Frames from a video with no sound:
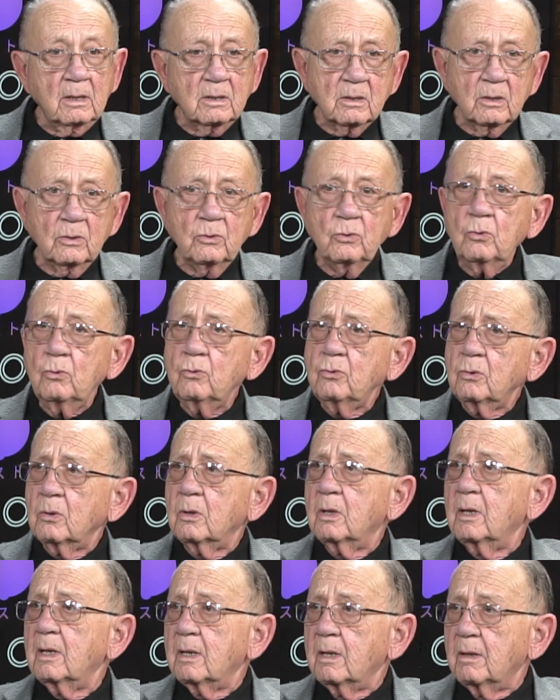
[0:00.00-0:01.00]
He said, "You should
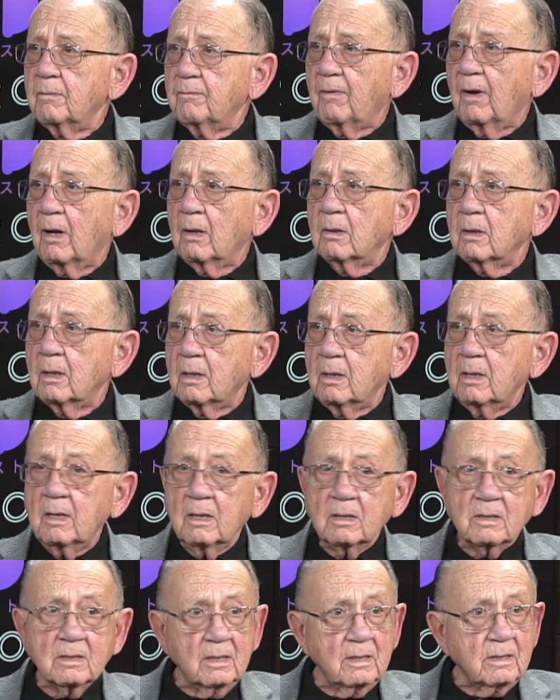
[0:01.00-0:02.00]
get involved in
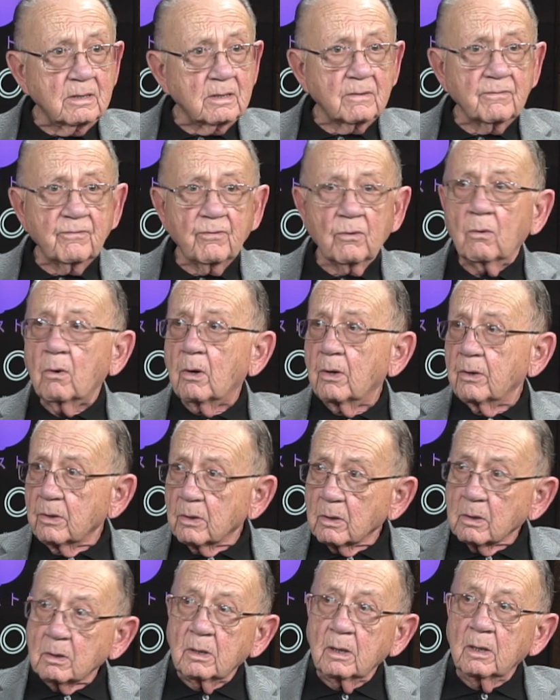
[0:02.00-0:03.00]
this," he said, "for all
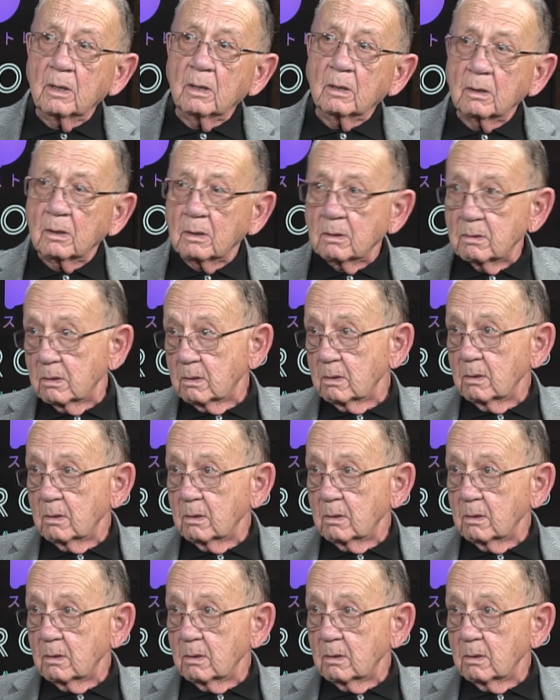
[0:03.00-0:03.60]
your dealers."